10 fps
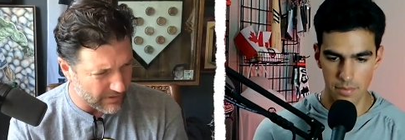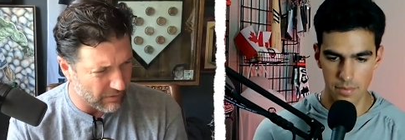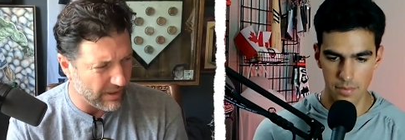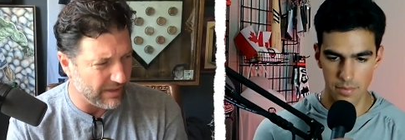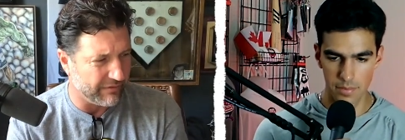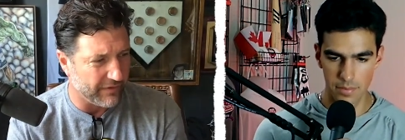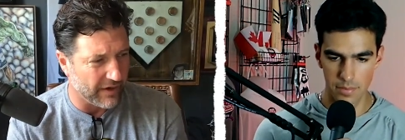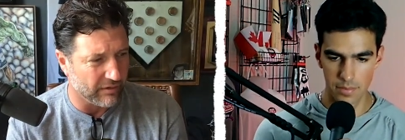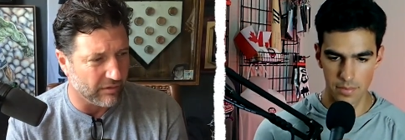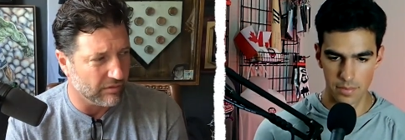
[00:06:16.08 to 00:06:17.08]
Speaker 1: a way to
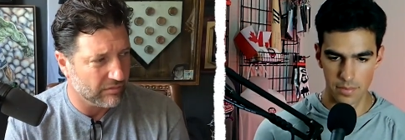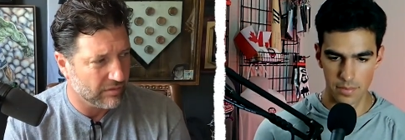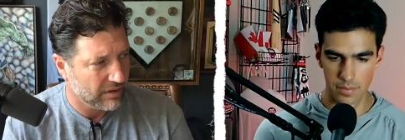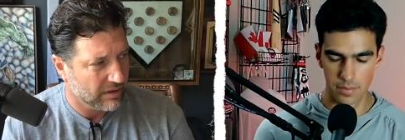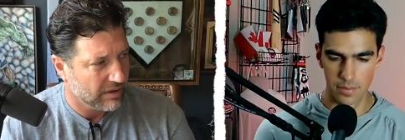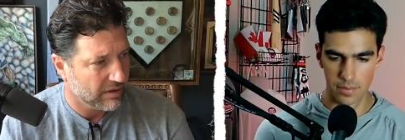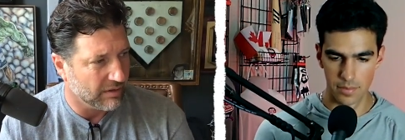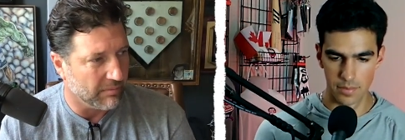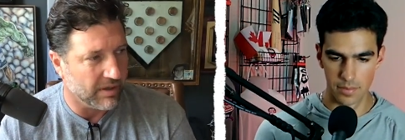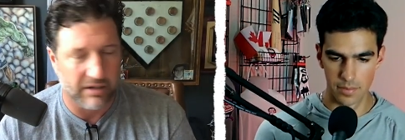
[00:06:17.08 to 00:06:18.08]
funnel
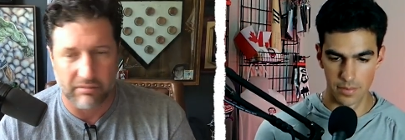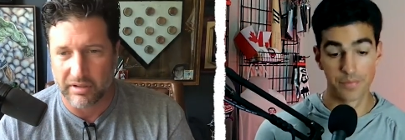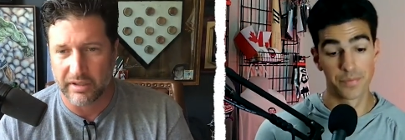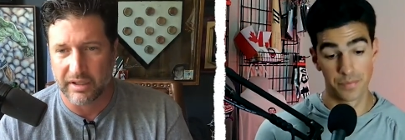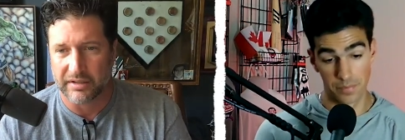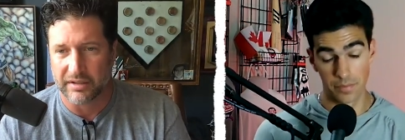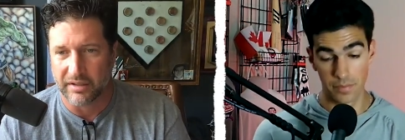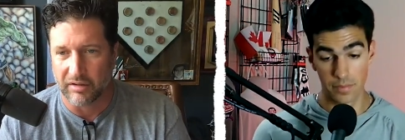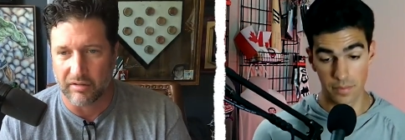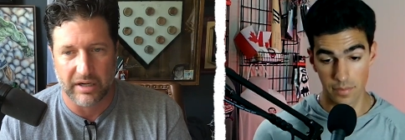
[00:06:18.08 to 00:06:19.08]
the money where it needs to
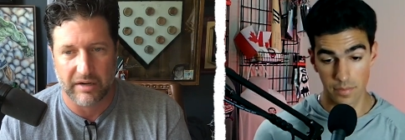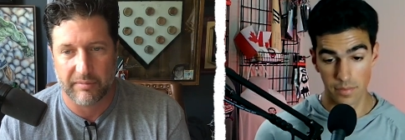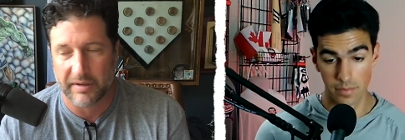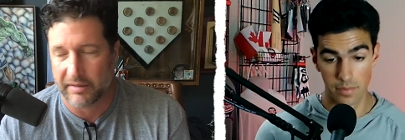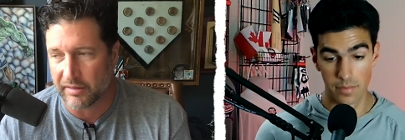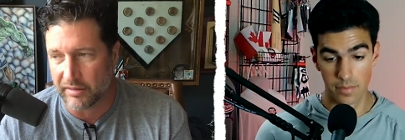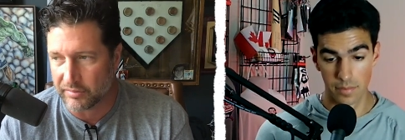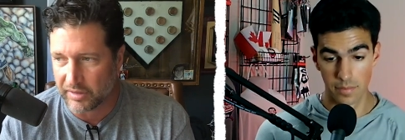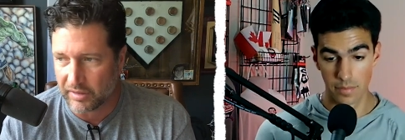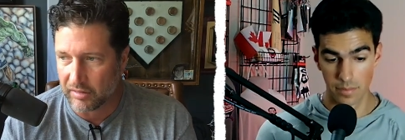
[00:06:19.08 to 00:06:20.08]
go, right? Everybody knows
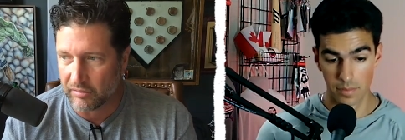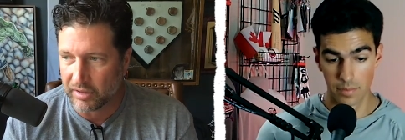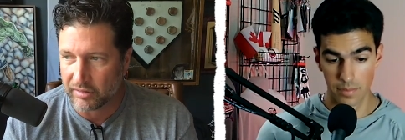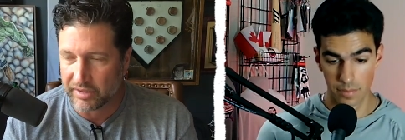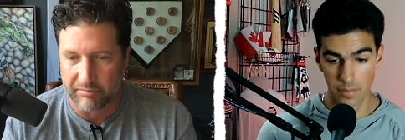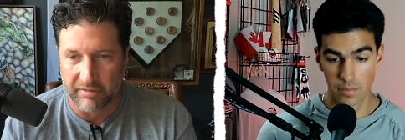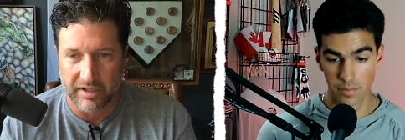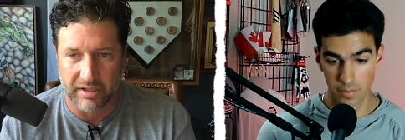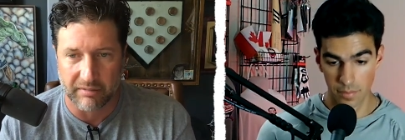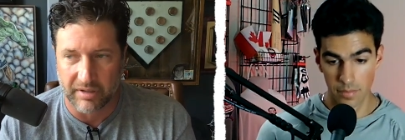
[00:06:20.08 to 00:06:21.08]
we all we all need
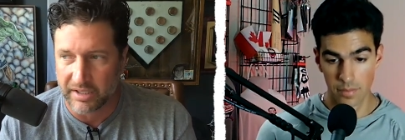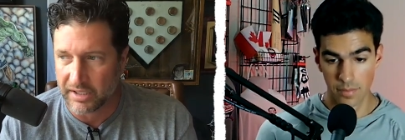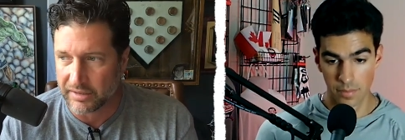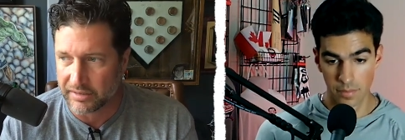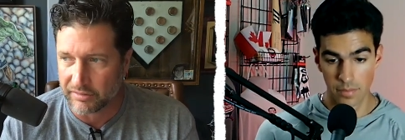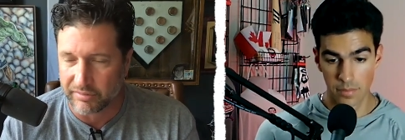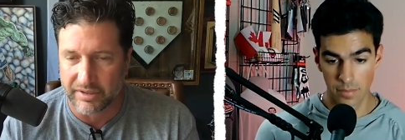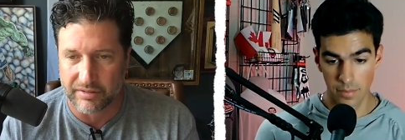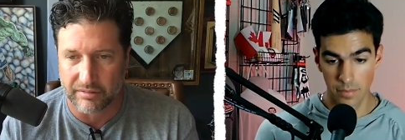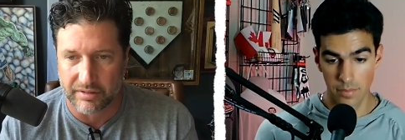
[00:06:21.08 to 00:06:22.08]
money, and money is a
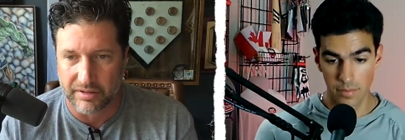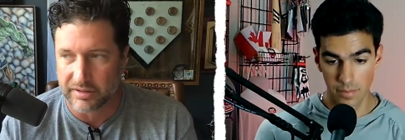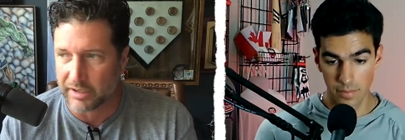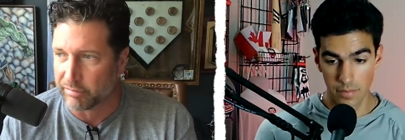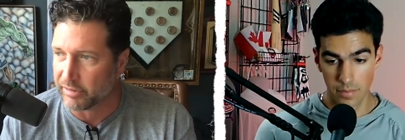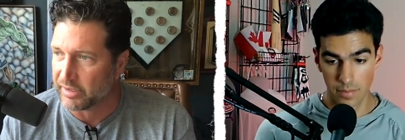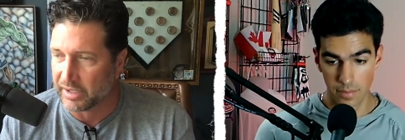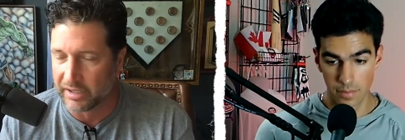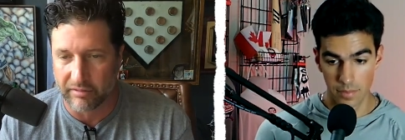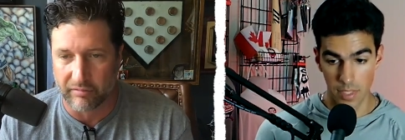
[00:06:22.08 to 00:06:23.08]
resource, just like breathing
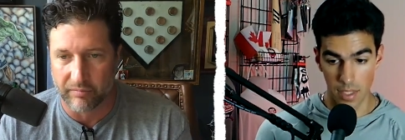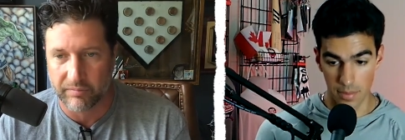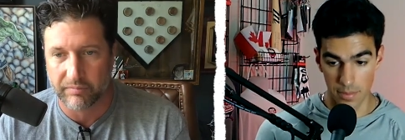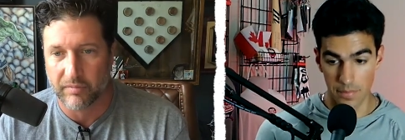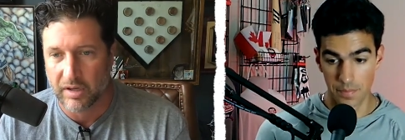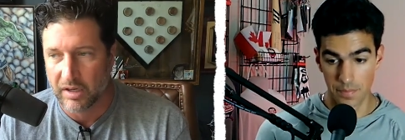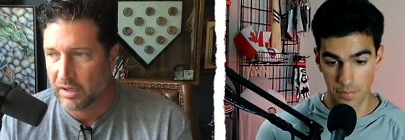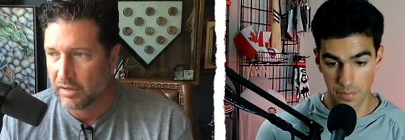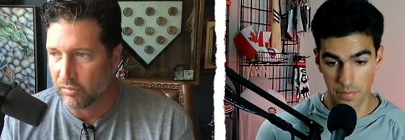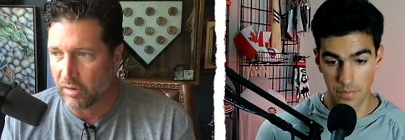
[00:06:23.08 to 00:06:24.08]
air, and yeah,
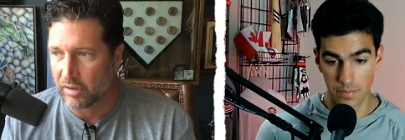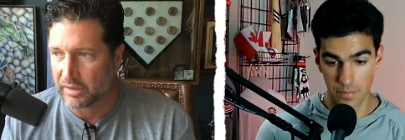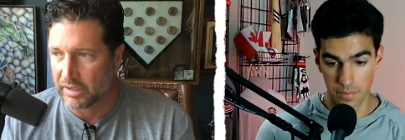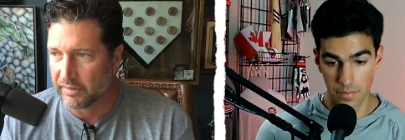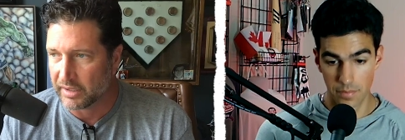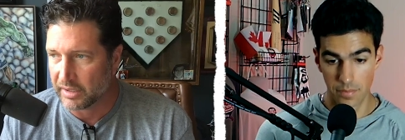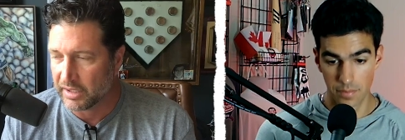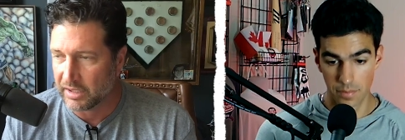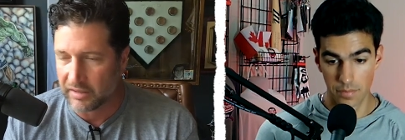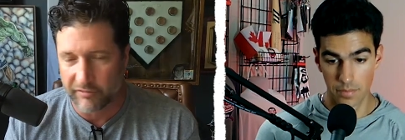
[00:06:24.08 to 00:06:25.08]
water, and everything. You
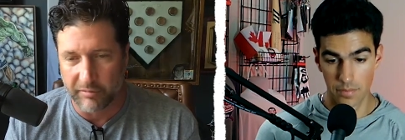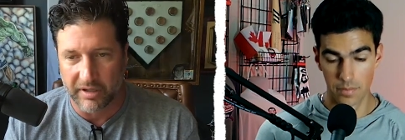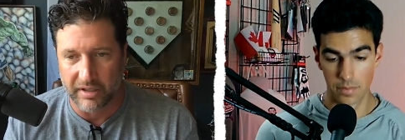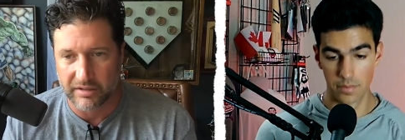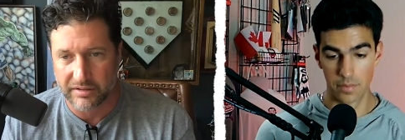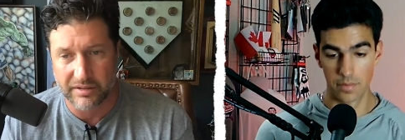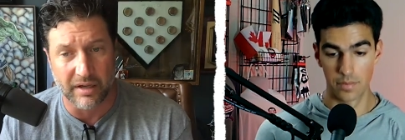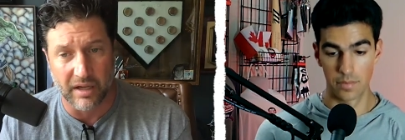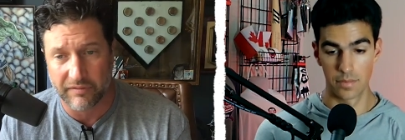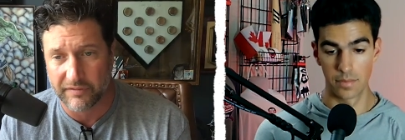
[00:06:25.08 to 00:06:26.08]
need enough money, just
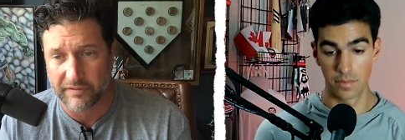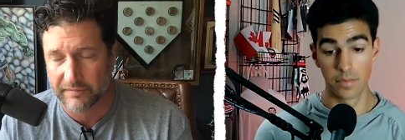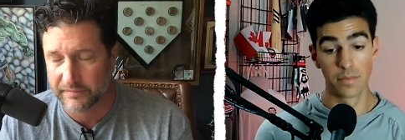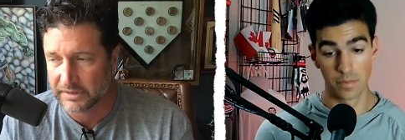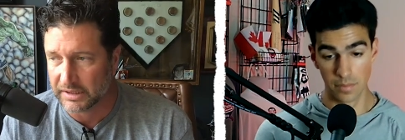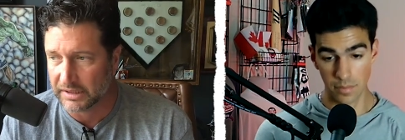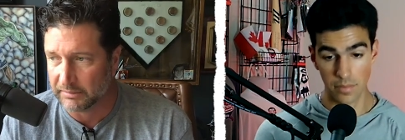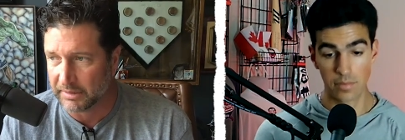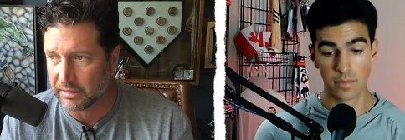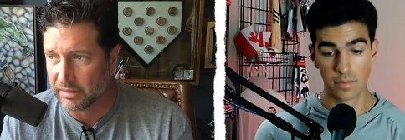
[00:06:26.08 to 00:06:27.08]
enough. Mm-hmm. Um,
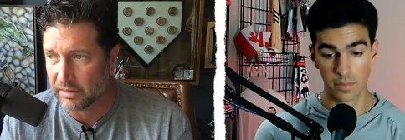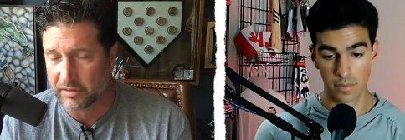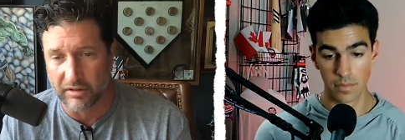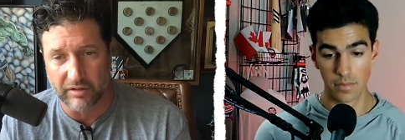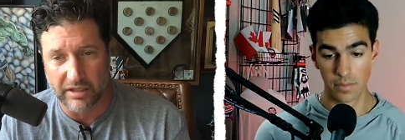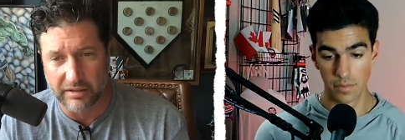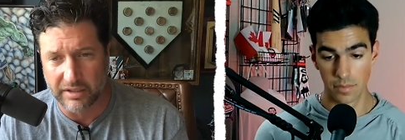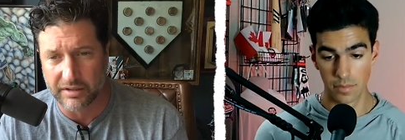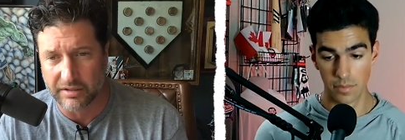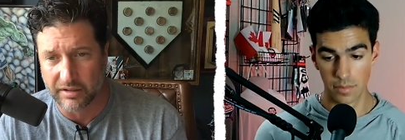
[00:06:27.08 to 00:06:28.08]
I don't know.
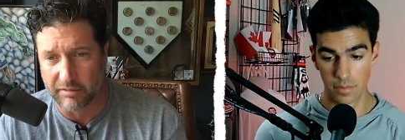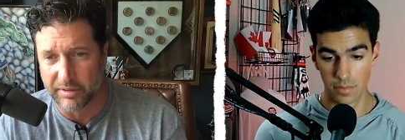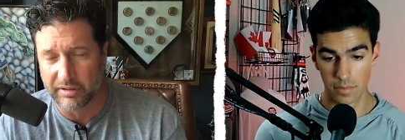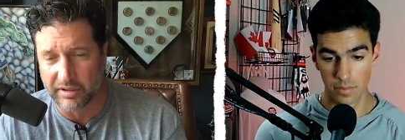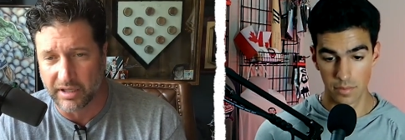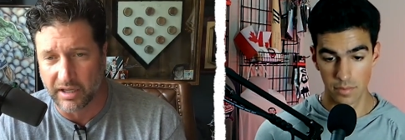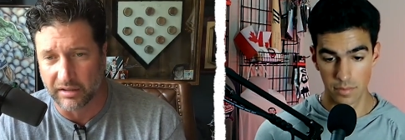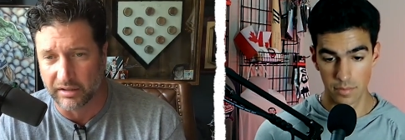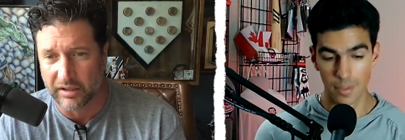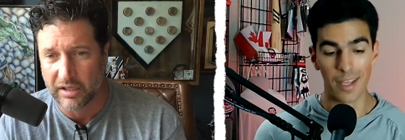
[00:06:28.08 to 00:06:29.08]
Congratulations to the billion
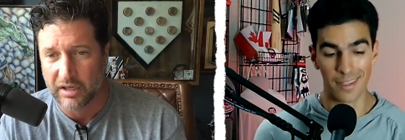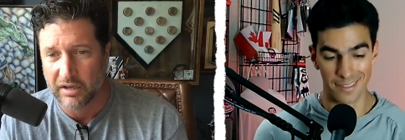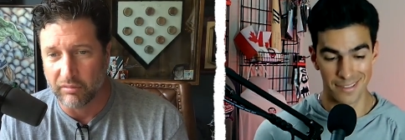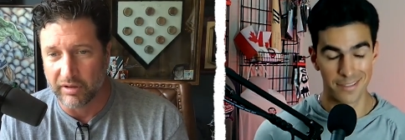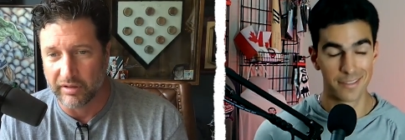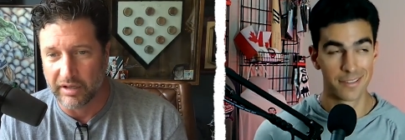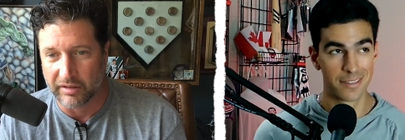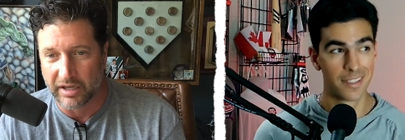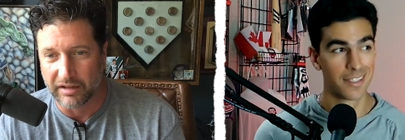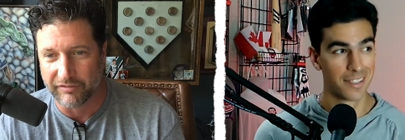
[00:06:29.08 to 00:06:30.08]
dollar winner out in
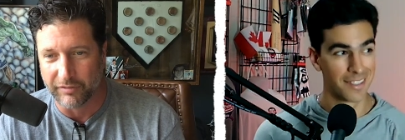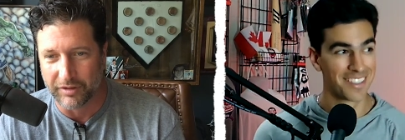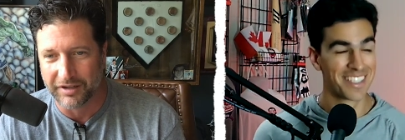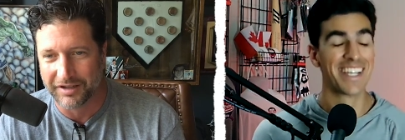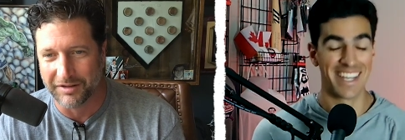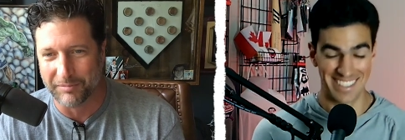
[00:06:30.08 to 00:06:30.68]
California,